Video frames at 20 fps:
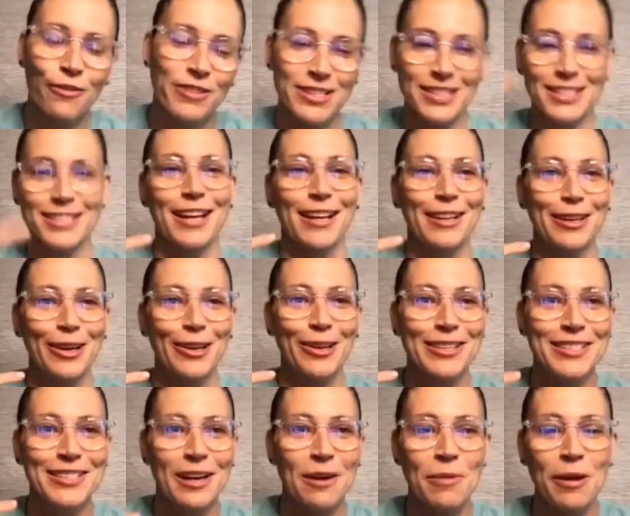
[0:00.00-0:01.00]
This is exactly how
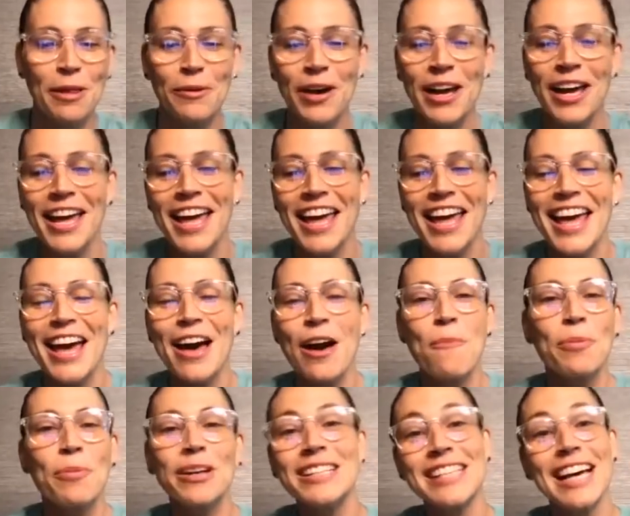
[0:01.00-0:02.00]
they sound, by the way.
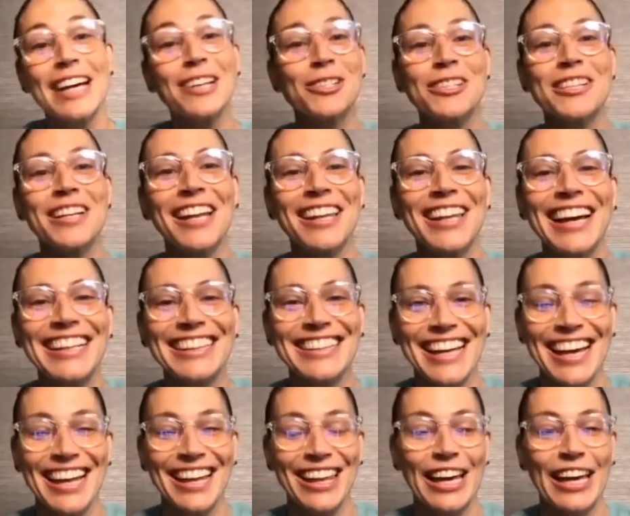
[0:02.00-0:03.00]
But it's actually not like that.